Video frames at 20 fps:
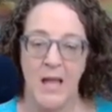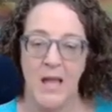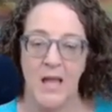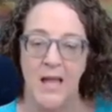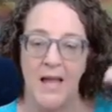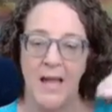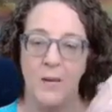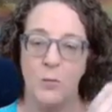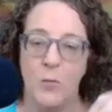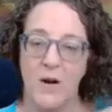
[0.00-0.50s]

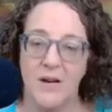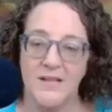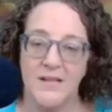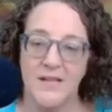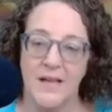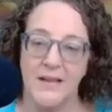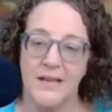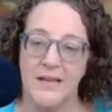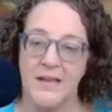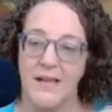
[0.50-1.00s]
And where's
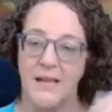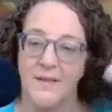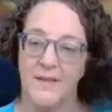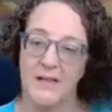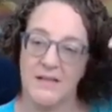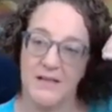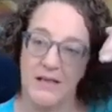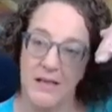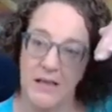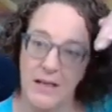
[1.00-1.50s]
that going to hit?
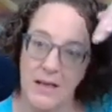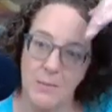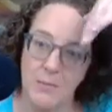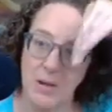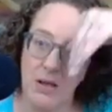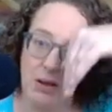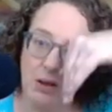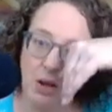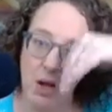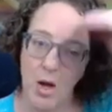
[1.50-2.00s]
That's going to hit
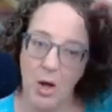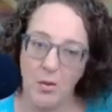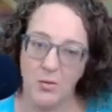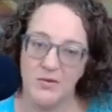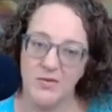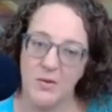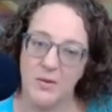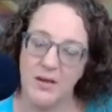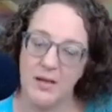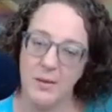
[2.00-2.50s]
below.
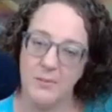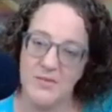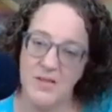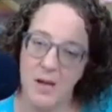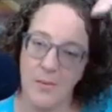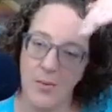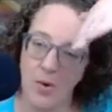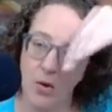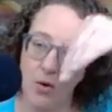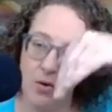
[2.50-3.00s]
So it comes
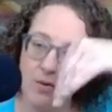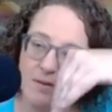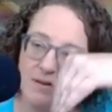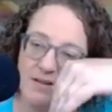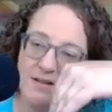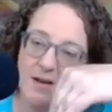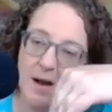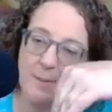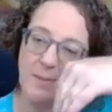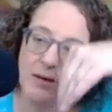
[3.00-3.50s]
up over
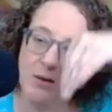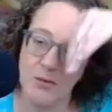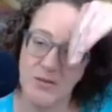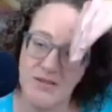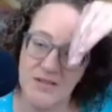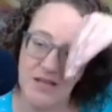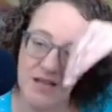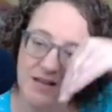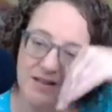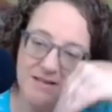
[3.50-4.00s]
the top and
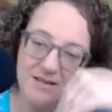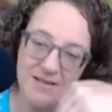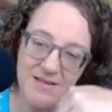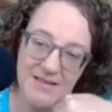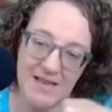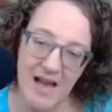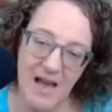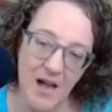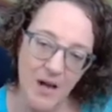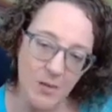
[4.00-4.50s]
it's
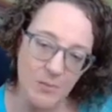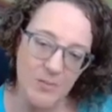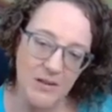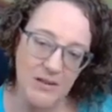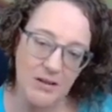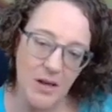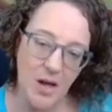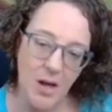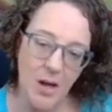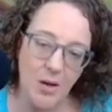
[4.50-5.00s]
down
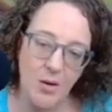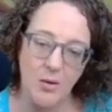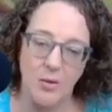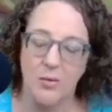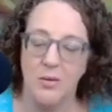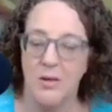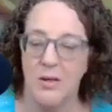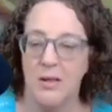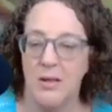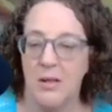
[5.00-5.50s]

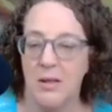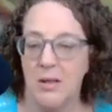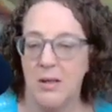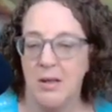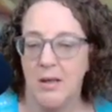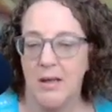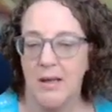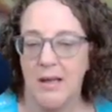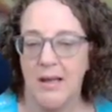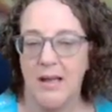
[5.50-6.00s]
below.
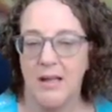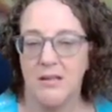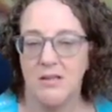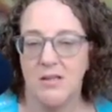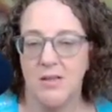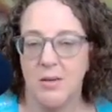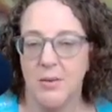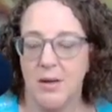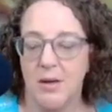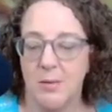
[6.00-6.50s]
And
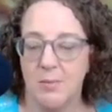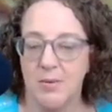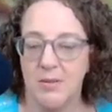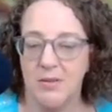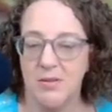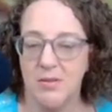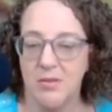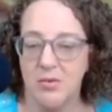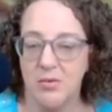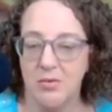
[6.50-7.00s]
so our
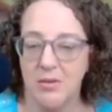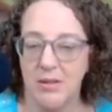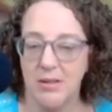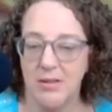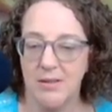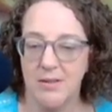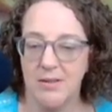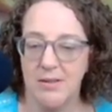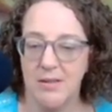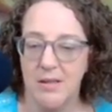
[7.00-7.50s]

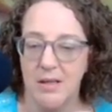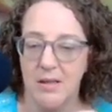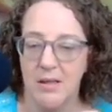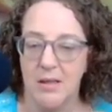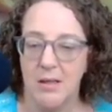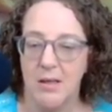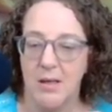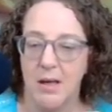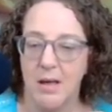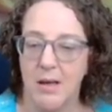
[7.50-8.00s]
pursuers,
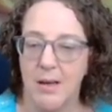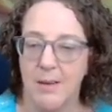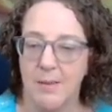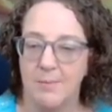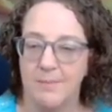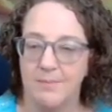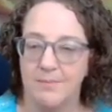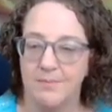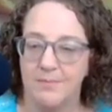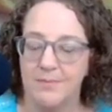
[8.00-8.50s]

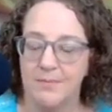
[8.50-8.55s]
the